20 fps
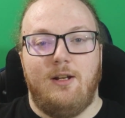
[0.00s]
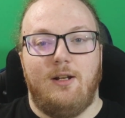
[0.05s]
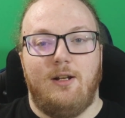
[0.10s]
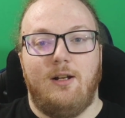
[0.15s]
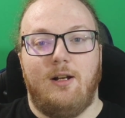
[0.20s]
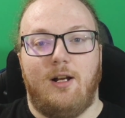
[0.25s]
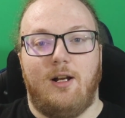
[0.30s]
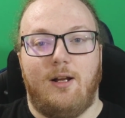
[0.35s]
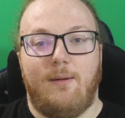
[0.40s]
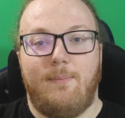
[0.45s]

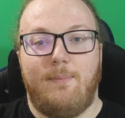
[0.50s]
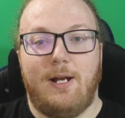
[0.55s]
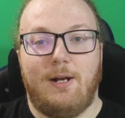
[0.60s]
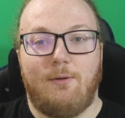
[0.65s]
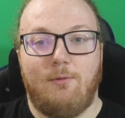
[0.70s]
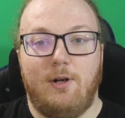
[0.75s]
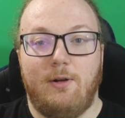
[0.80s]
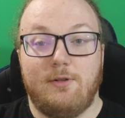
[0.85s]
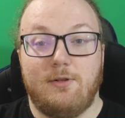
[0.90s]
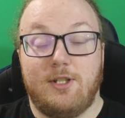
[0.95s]

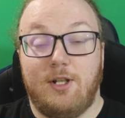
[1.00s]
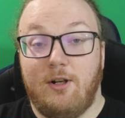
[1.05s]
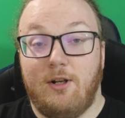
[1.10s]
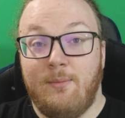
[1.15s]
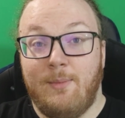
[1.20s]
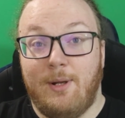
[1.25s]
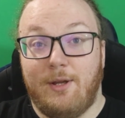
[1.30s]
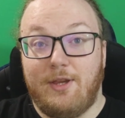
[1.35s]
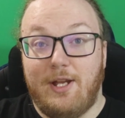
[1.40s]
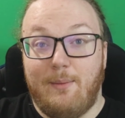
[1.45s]
Back when I was
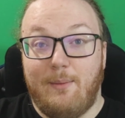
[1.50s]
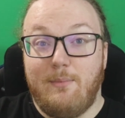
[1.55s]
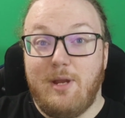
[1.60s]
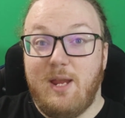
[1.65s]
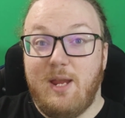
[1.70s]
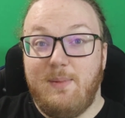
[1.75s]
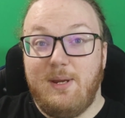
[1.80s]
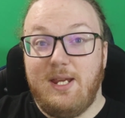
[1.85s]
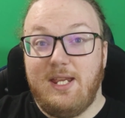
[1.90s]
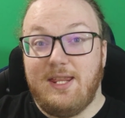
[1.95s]
talking about that,
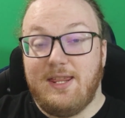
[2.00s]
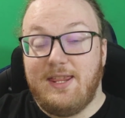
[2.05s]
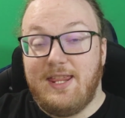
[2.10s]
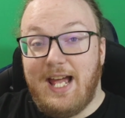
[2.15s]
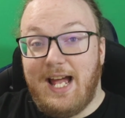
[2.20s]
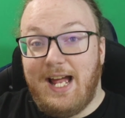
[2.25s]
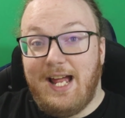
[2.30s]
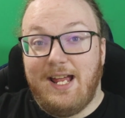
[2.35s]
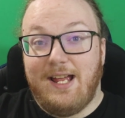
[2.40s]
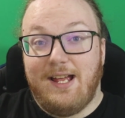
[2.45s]
maybe
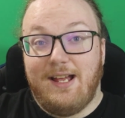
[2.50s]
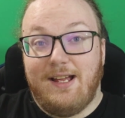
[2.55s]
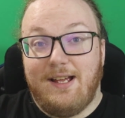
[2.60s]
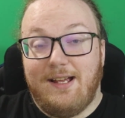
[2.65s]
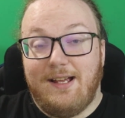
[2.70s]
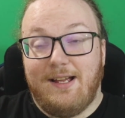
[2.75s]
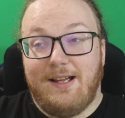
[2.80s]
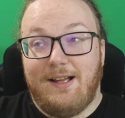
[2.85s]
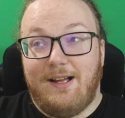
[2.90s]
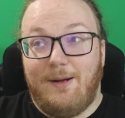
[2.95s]
that
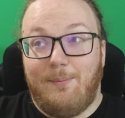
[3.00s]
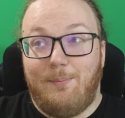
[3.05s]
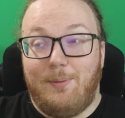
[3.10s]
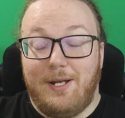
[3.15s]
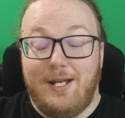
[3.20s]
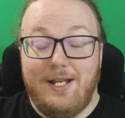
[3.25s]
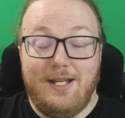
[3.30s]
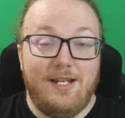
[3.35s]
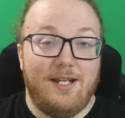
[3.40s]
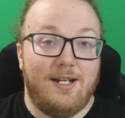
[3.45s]

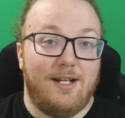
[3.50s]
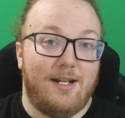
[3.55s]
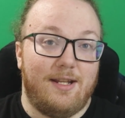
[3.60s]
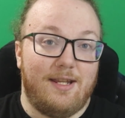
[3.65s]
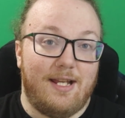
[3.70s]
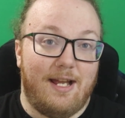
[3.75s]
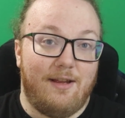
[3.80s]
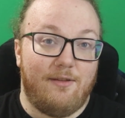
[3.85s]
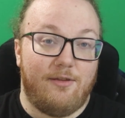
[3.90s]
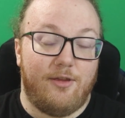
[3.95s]
opinion
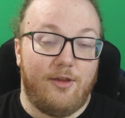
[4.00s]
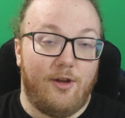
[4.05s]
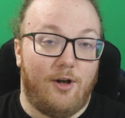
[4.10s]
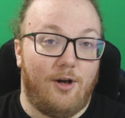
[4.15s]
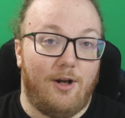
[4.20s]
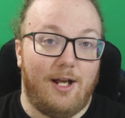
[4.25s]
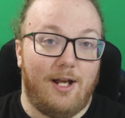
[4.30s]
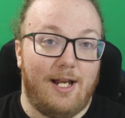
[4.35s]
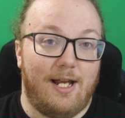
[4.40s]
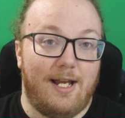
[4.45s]
and that
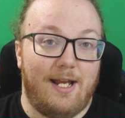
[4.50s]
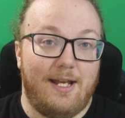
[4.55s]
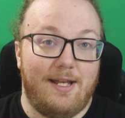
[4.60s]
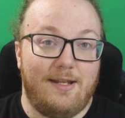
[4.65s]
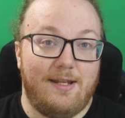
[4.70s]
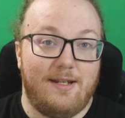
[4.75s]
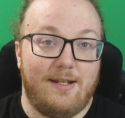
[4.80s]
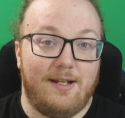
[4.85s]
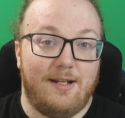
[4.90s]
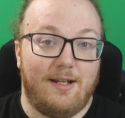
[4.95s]
thought,
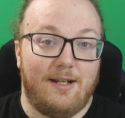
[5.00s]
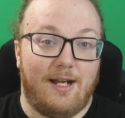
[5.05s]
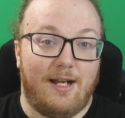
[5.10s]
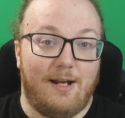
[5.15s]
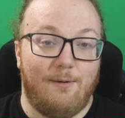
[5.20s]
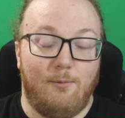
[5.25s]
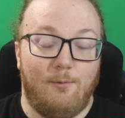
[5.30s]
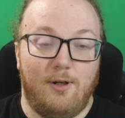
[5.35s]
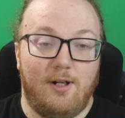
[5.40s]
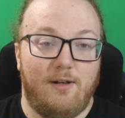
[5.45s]
and
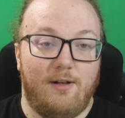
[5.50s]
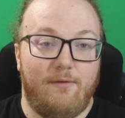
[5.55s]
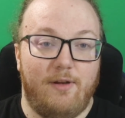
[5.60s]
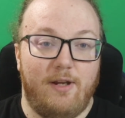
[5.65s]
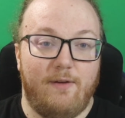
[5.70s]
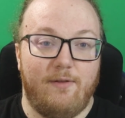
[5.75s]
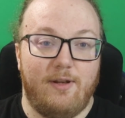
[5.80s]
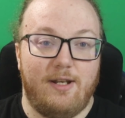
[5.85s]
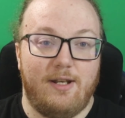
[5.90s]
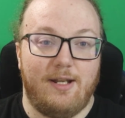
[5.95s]
I wouldn't have
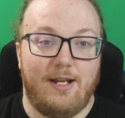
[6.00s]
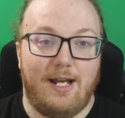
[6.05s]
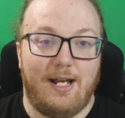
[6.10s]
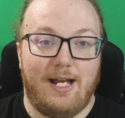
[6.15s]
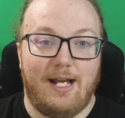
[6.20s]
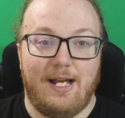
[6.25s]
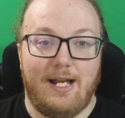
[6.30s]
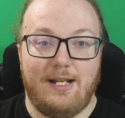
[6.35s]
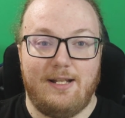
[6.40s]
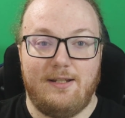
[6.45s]
even
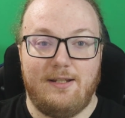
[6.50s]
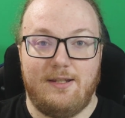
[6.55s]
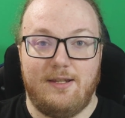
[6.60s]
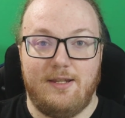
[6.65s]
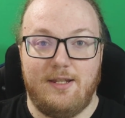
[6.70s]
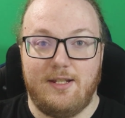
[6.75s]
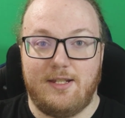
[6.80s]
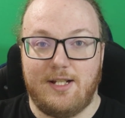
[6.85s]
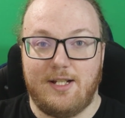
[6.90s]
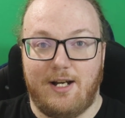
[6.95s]
had
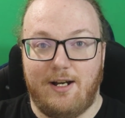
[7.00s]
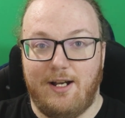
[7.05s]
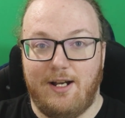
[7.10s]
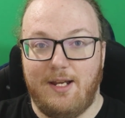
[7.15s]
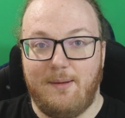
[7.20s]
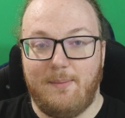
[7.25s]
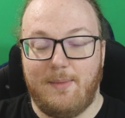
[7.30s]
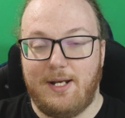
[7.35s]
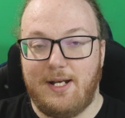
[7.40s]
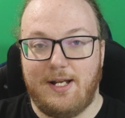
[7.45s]
the
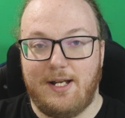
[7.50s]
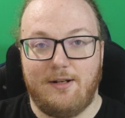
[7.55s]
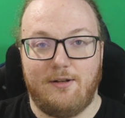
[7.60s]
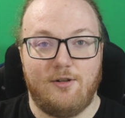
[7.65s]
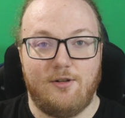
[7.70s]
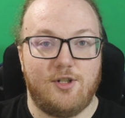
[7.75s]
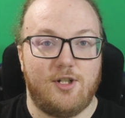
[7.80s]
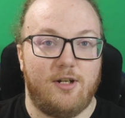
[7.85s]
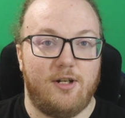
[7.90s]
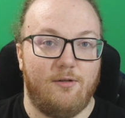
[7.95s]
time and
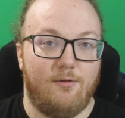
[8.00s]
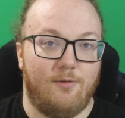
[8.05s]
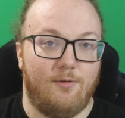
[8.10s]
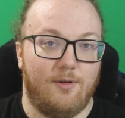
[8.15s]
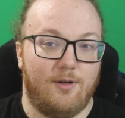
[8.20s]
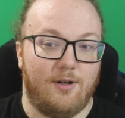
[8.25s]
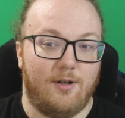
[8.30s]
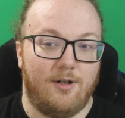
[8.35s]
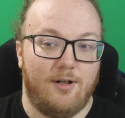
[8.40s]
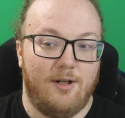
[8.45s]
energy
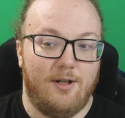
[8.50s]
or